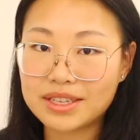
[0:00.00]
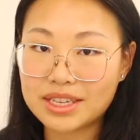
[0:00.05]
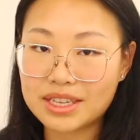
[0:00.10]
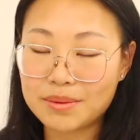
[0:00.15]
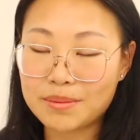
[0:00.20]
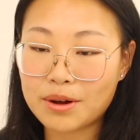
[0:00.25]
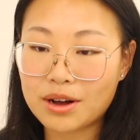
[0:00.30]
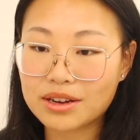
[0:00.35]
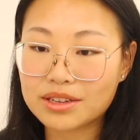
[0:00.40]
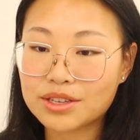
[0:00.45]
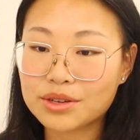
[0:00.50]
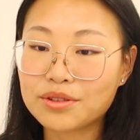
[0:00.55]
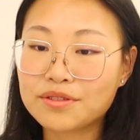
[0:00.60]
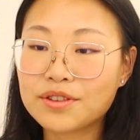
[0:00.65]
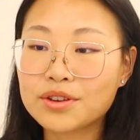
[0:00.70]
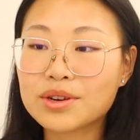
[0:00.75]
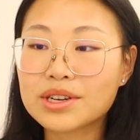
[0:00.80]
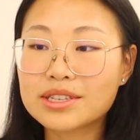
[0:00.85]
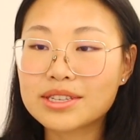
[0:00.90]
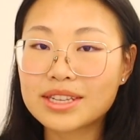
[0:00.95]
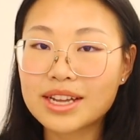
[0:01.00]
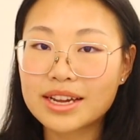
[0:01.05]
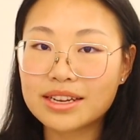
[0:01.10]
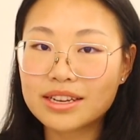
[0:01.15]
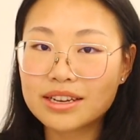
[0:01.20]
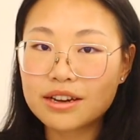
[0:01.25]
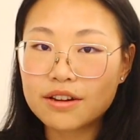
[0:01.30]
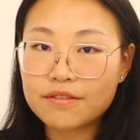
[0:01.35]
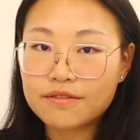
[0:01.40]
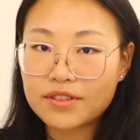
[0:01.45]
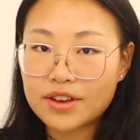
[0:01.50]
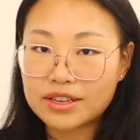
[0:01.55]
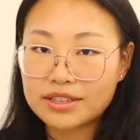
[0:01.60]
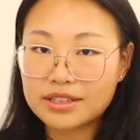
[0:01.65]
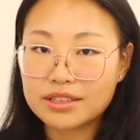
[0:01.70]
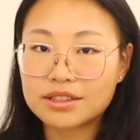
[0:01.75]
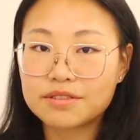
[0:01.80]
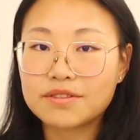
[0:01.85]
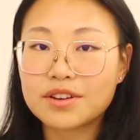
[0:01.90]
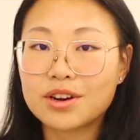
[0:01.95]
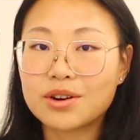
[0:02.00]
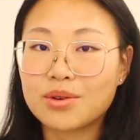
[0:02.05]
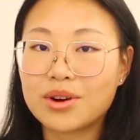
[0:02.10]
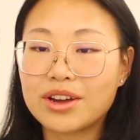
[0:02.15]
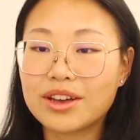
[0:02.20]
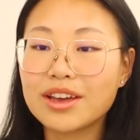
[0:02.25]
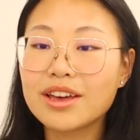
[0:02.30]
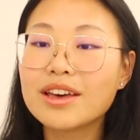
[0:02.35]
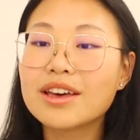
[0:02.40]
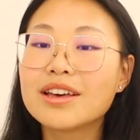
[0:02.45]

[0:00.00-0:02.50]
tee box. So if you are standing facing the fairway,